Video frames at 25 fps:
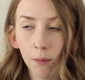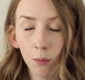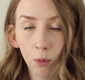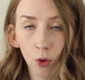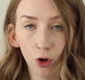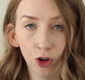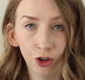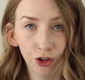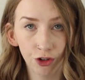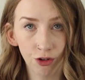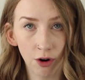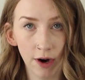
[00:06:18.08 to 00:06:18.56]

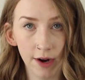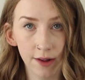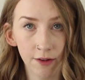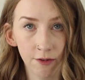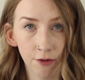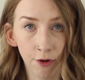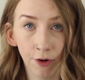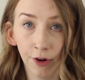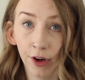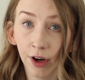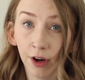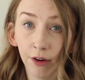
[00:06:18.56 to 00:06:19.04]

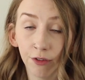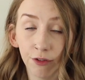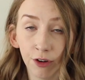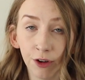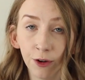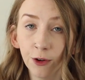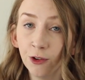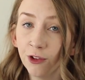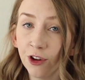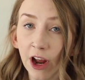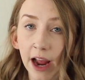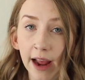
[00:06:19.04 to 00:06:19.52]
moisturizer on after
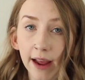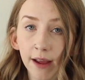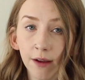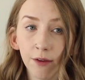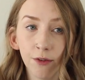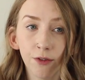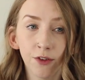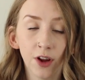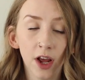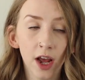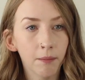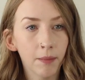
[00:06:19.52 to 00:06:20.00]
I shaved,